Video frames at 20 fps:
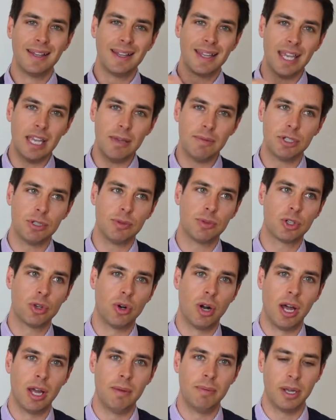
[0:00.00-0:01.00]
Keep
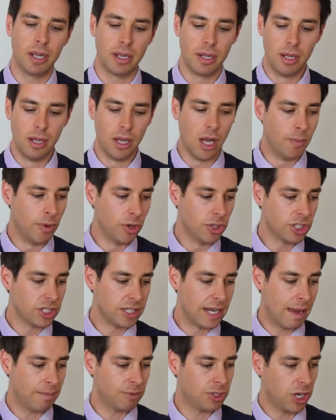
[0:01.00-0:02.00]
subscribing. I'm on
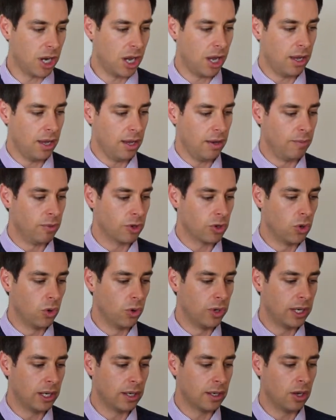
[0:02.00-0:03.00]
Snapchat. I'm
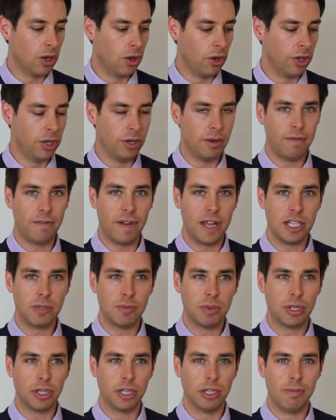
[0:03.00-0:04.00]
recording on
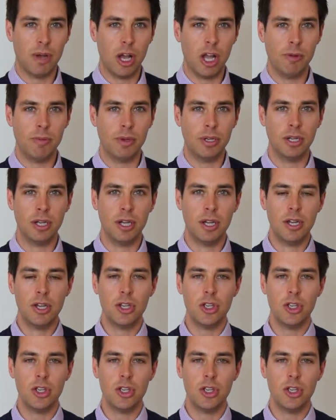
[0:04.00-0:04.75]
Facebook at the moment.